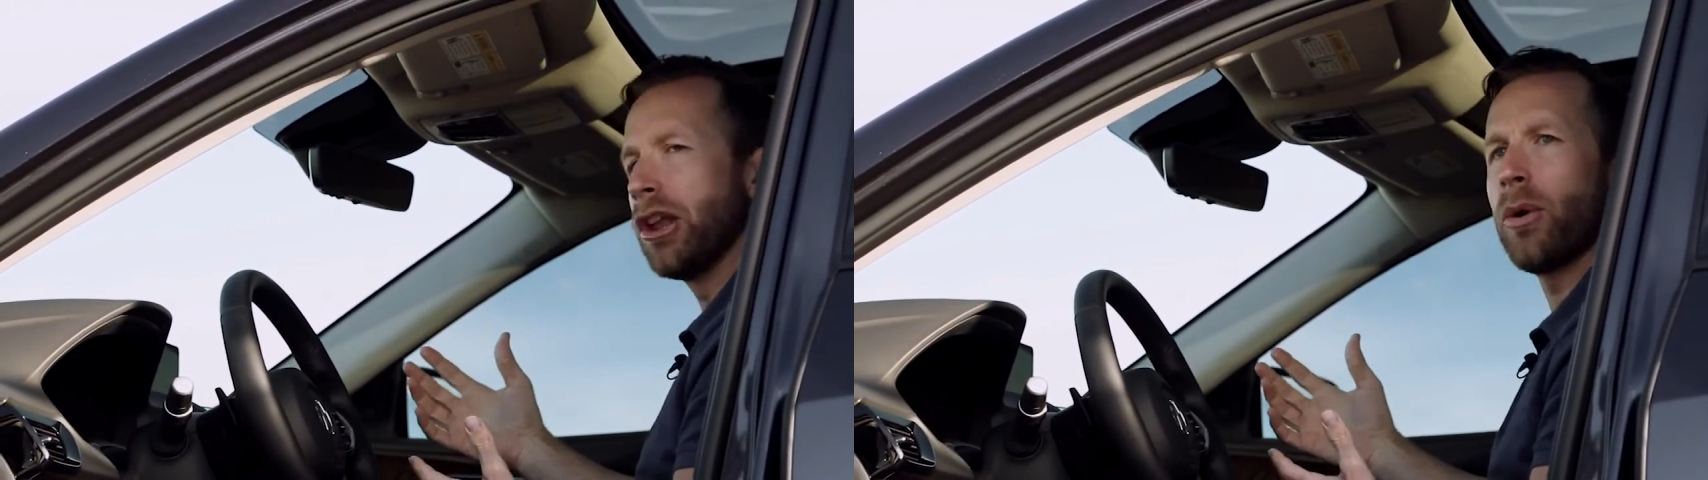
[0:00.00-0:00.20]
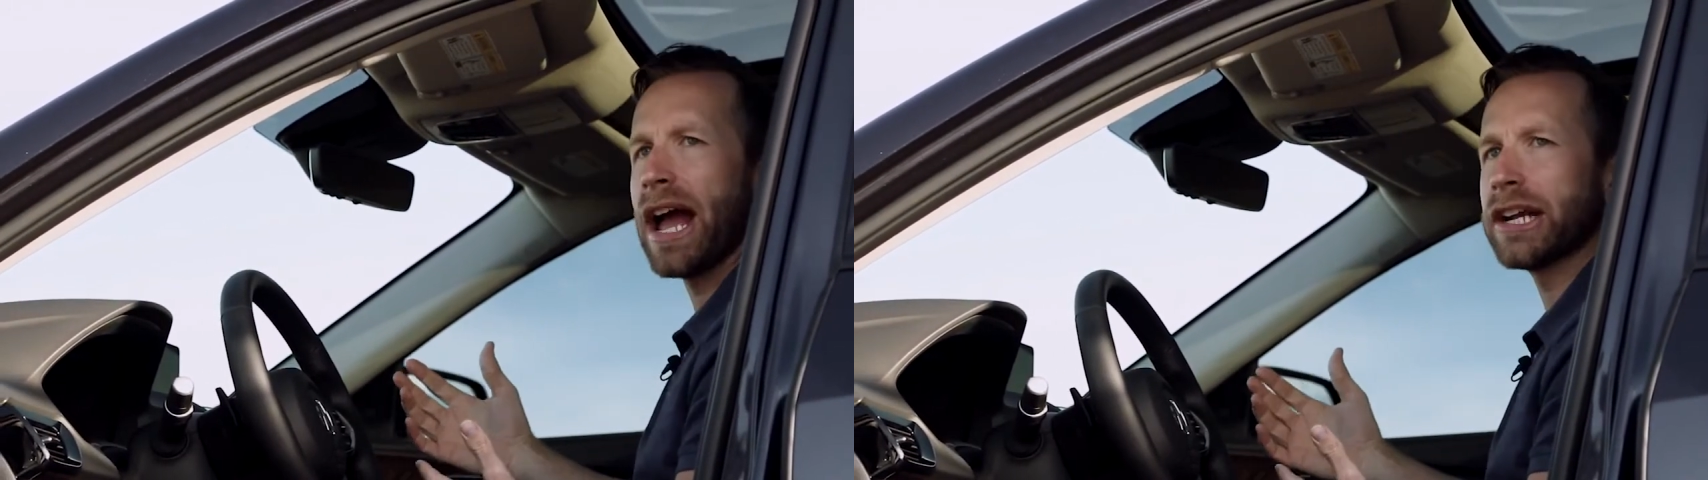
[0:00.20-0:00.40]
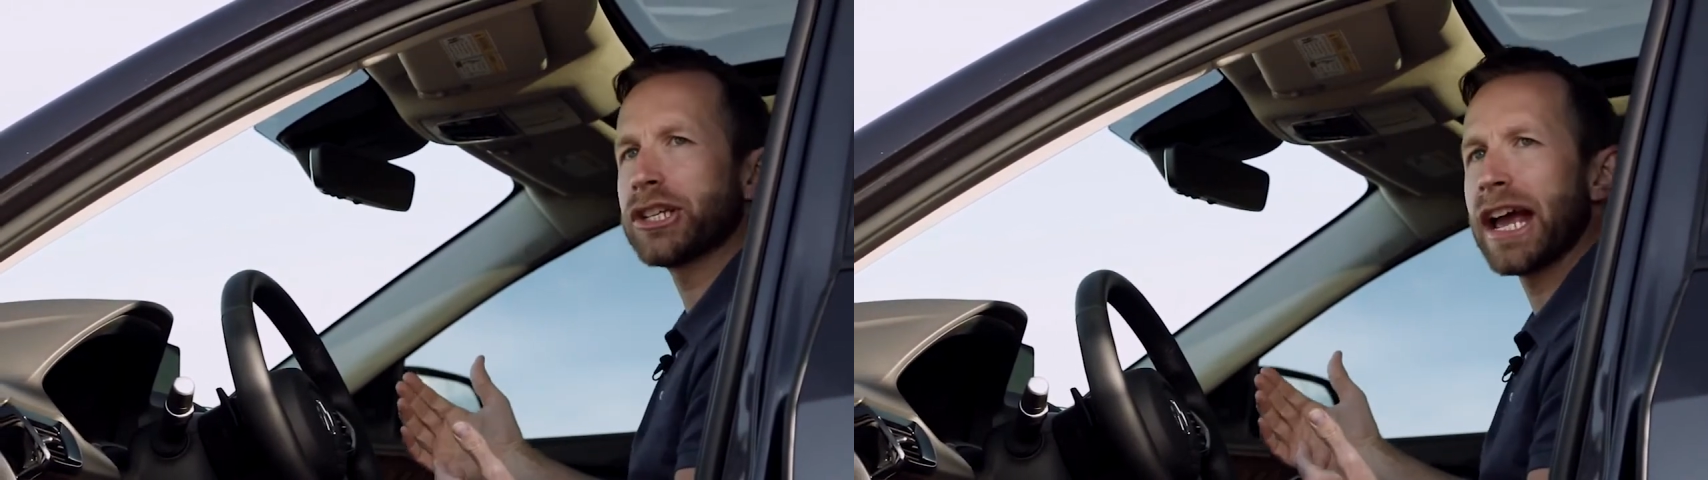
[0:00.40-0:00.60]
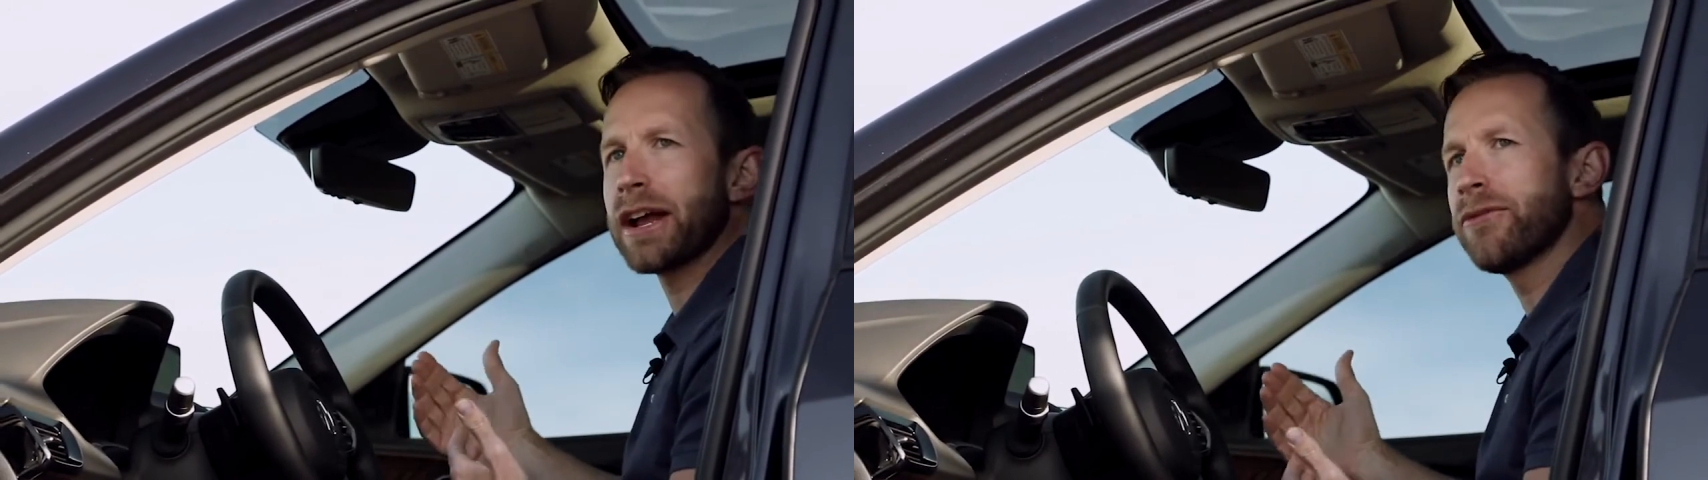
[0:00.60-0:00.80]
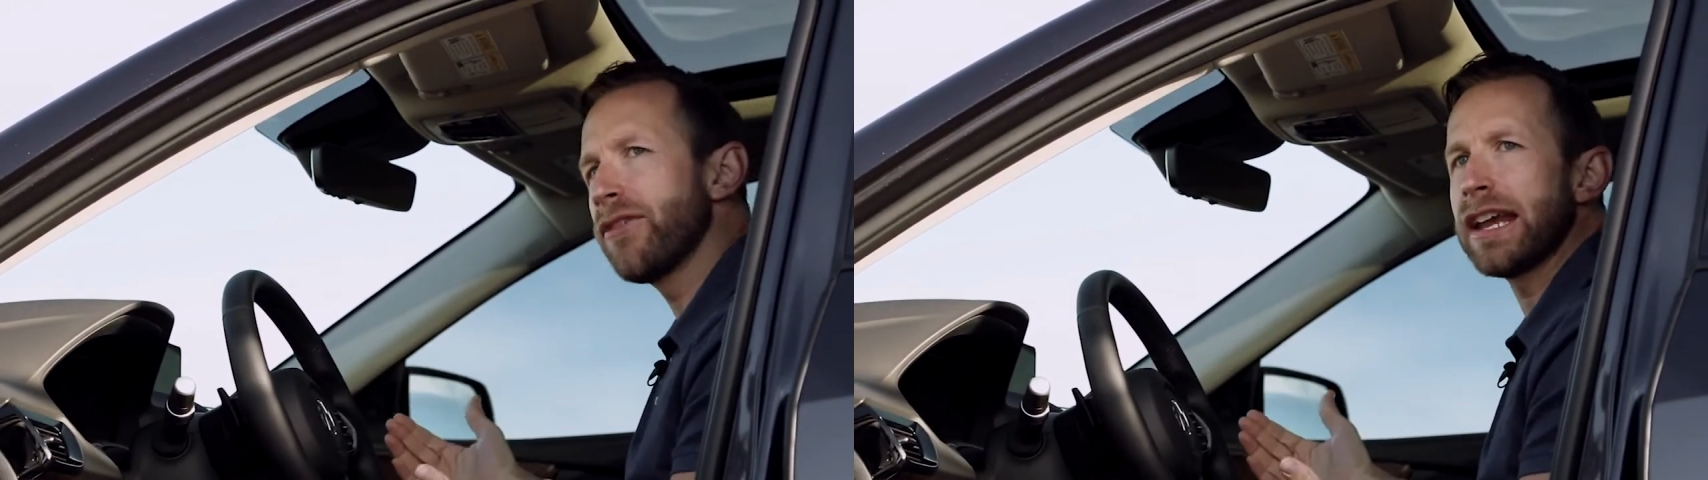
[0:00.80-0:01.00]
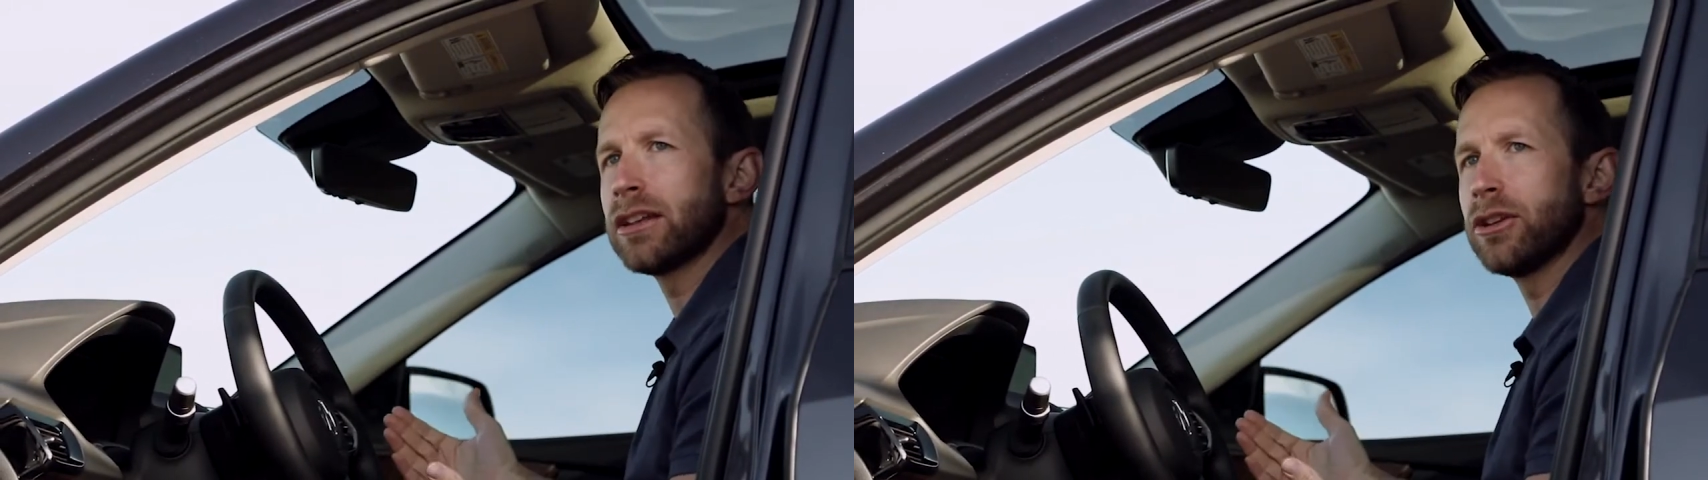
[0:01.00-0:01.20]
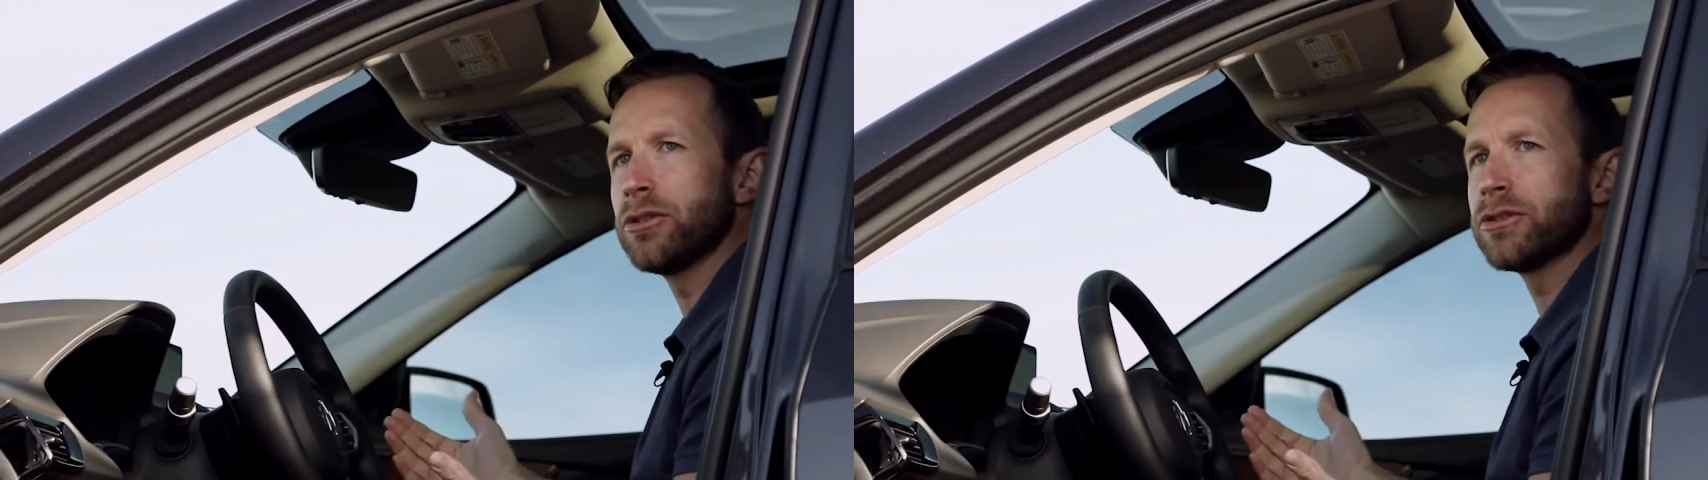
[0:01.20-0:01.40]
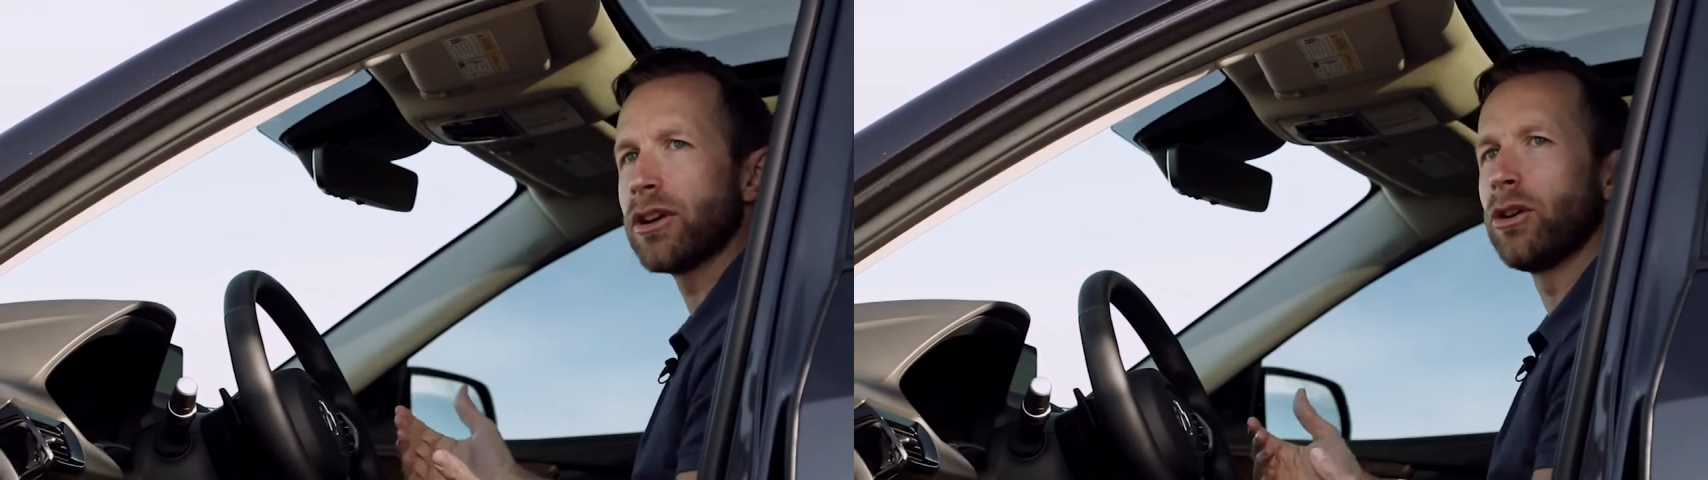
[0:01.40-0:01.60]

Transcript: No hashtag fake news,